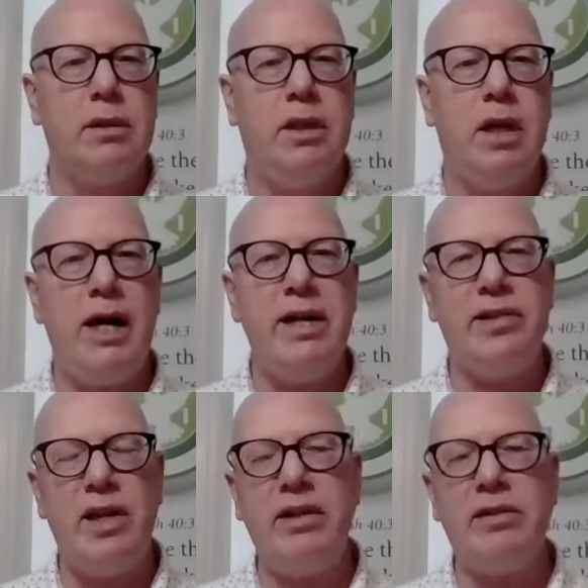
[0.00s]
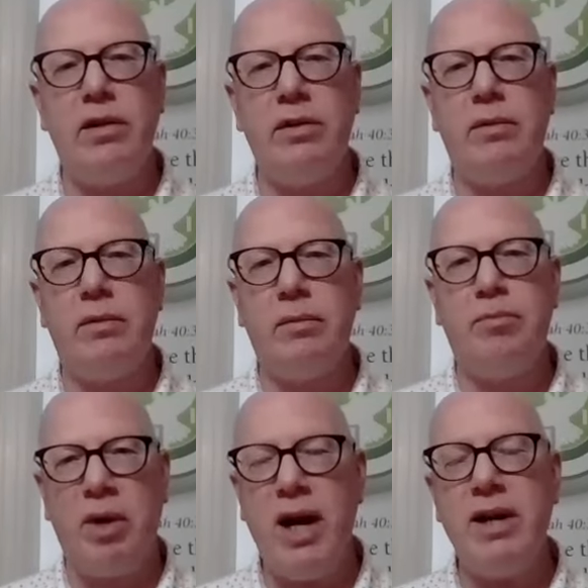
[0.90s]
God has answered
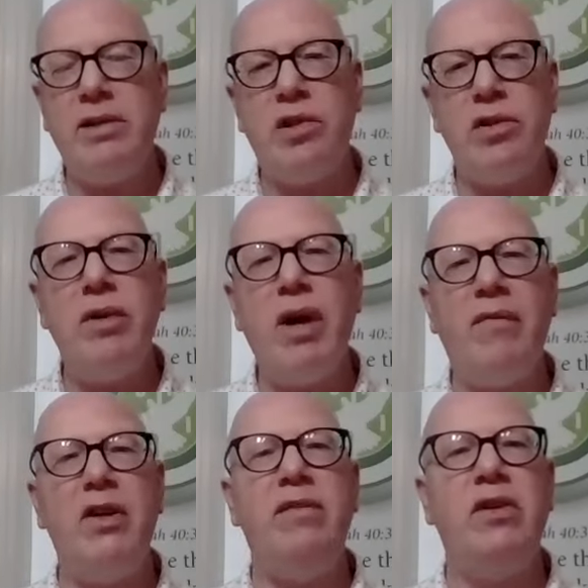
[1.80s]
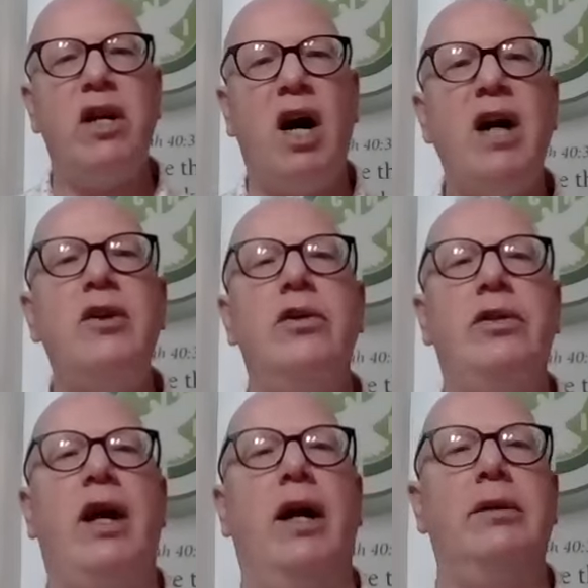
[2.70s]
prayers that you haven't even
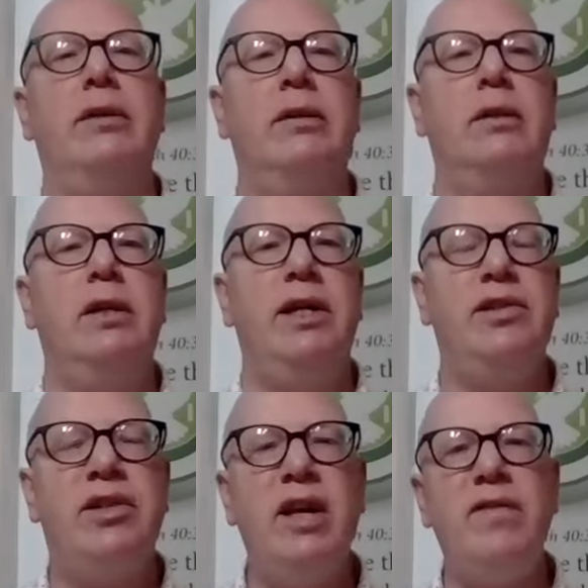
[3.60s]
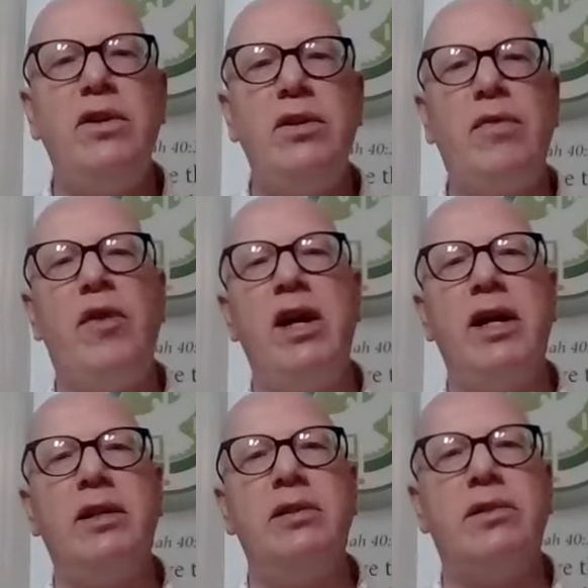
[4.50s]
uttered yet. He's given you
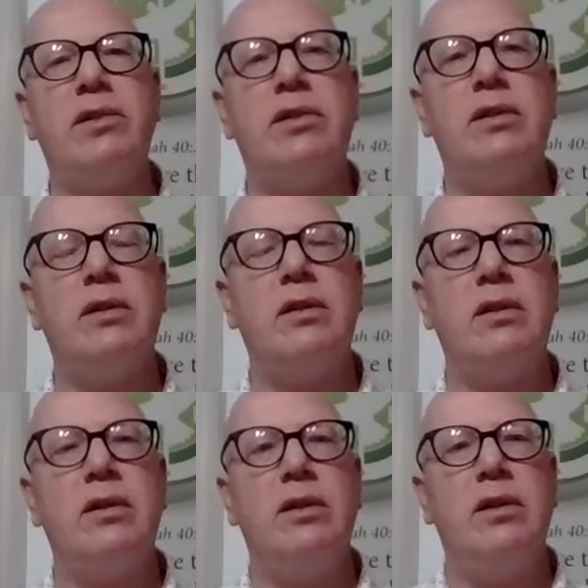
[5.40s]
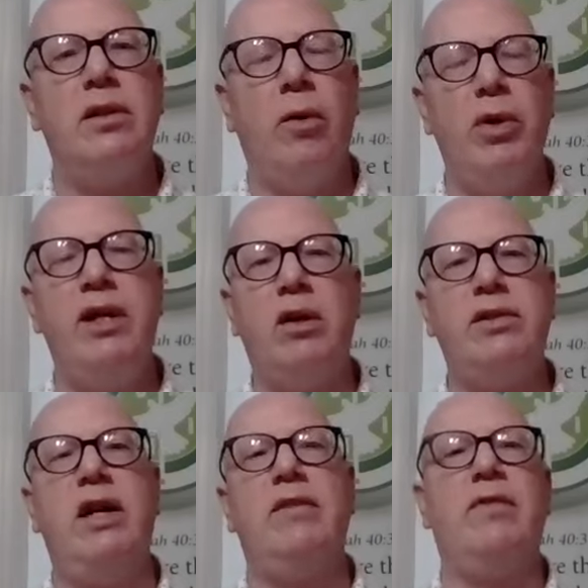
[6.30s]
things that we
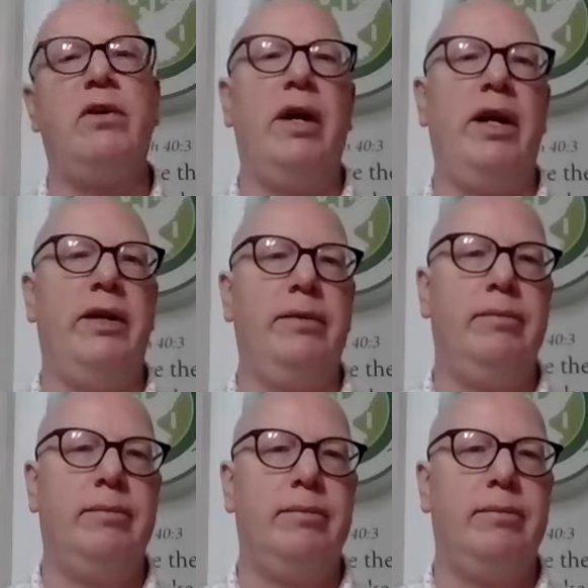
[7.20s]
all take for granted.